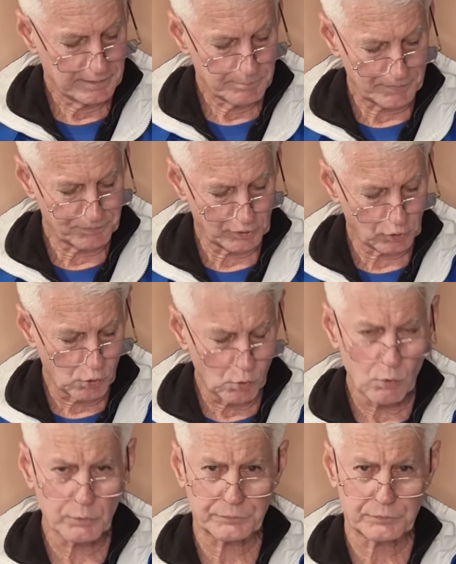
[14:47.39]
But the
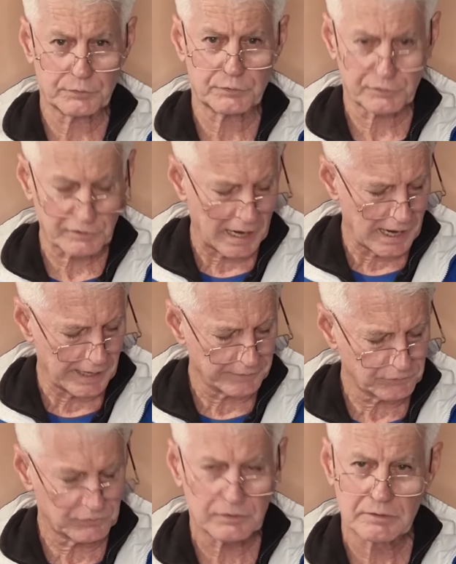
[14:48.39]
course
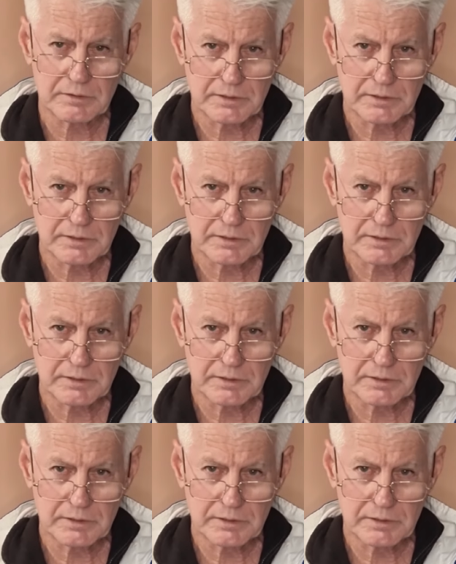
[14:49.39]
starts,